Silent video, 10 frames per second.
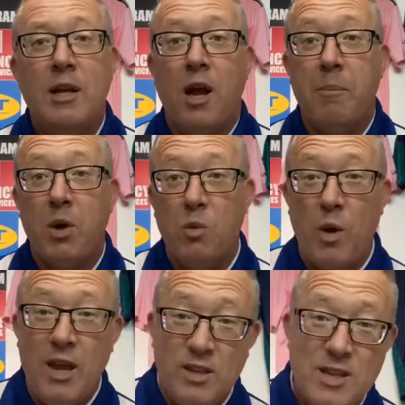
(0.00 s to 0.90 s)
But
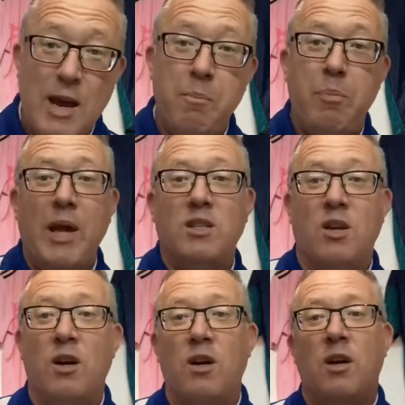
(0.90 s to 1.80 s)
it's now
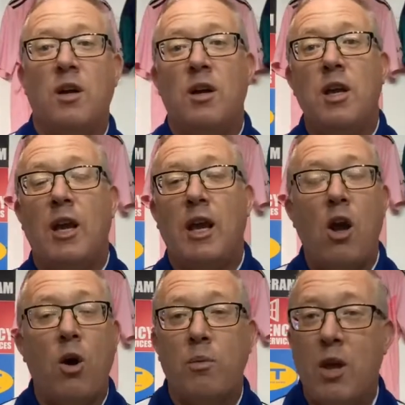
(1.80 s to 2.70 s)
better,
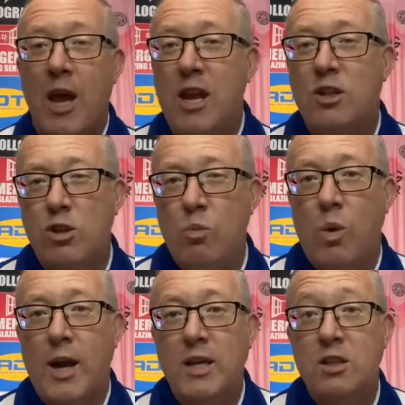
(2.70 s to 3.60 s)
in some
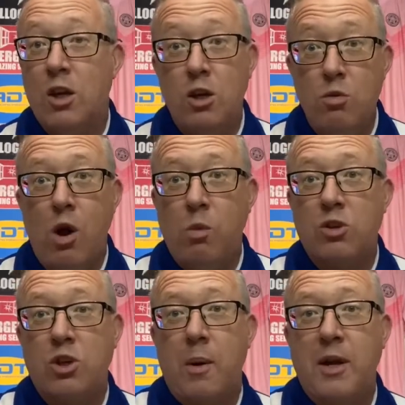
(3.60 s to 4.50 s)
ways, you know
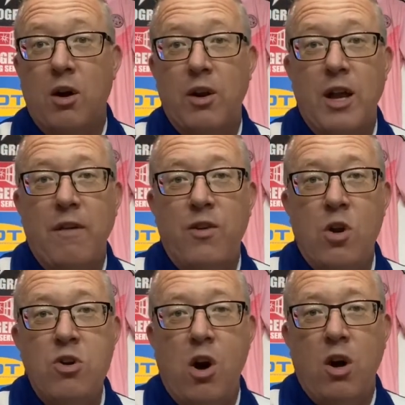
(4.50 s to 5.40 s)
what's going on if you're
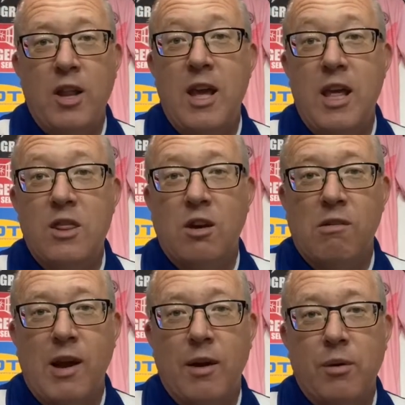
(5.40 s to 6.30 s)
not in the
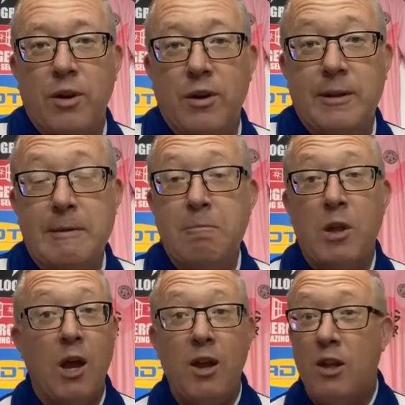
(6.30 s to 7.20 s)
ground.
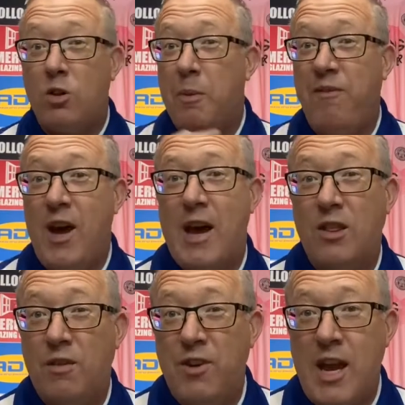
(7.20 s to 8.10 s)
To be fair,
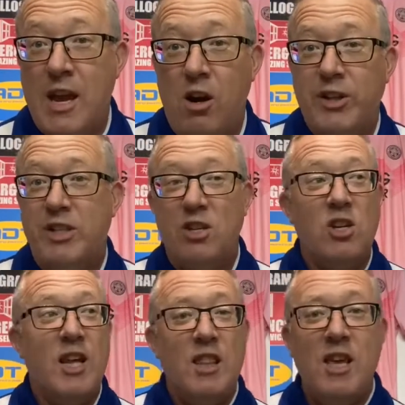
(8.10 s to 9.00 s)
the VAR
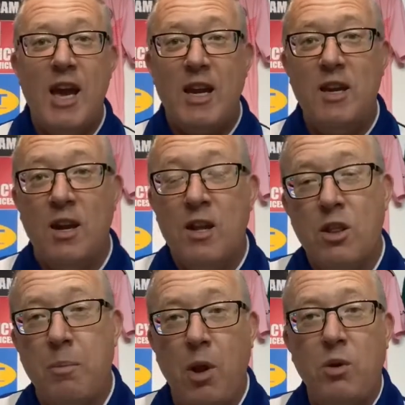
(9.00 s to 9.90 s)
decision, in the end,
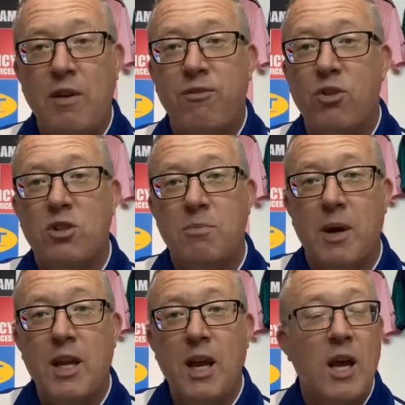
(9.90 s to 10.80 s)
the bloke in front of me